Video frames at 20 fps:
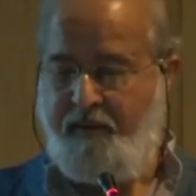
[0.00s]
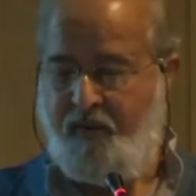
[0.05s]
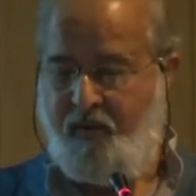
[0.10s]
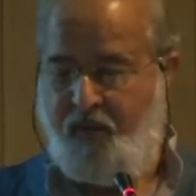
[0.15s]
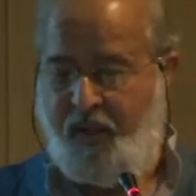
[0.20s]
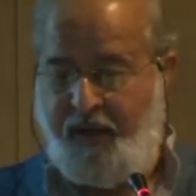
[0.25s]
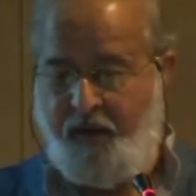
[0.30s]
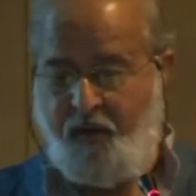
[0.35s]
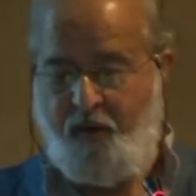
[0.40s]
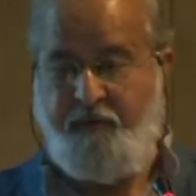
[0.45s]

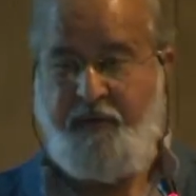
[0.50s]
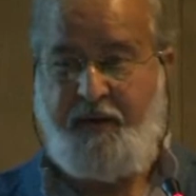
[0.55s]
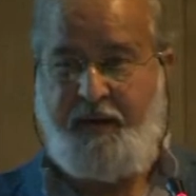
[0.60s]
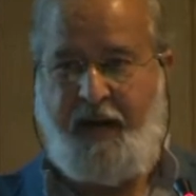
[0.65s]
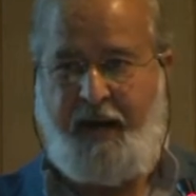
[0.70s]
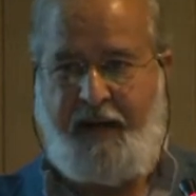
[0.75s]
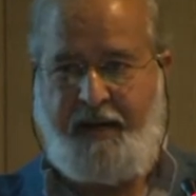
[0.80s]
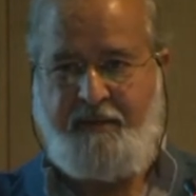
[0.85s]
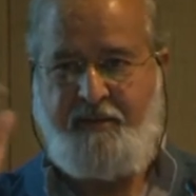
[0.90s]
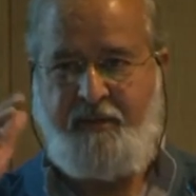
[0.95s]
think of an
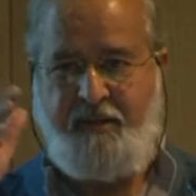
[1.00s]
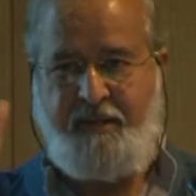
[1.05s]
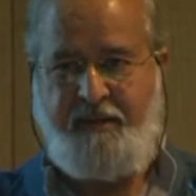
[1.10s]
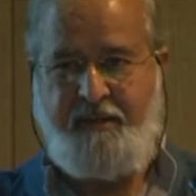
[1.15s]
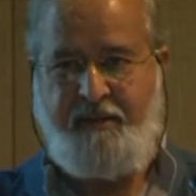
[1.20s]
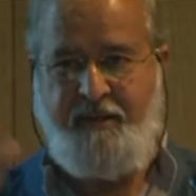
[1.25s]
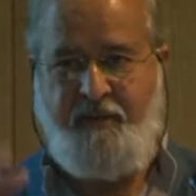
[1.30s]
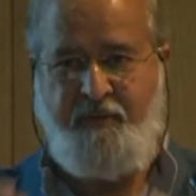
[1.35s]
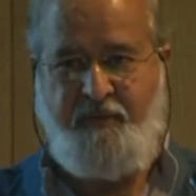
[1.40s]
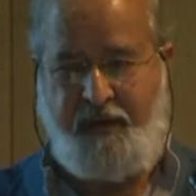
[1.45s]
arch, this
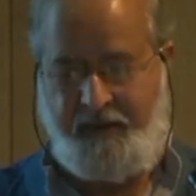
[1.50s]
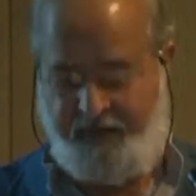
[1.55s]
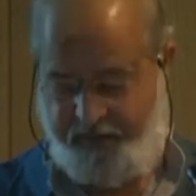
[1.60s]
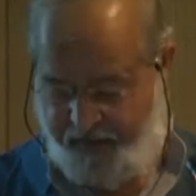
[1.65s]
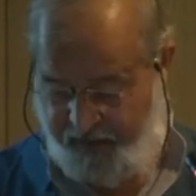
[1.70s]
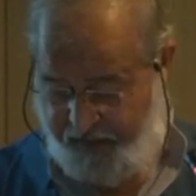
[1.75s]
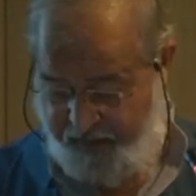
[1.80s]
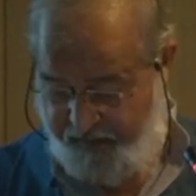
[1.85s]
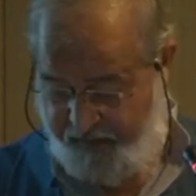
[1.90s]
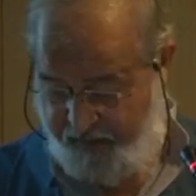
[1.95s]
is the first
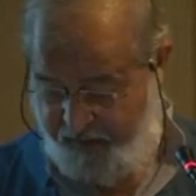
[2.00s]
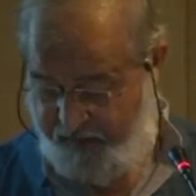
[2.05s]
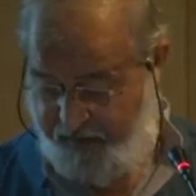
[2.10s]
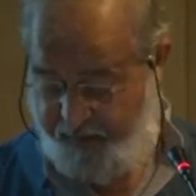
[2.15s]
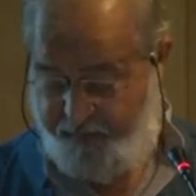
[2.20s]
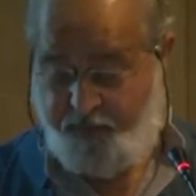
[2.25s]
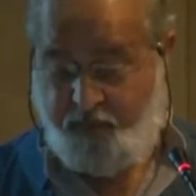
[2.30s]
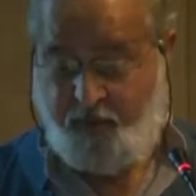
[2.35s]
thing that comes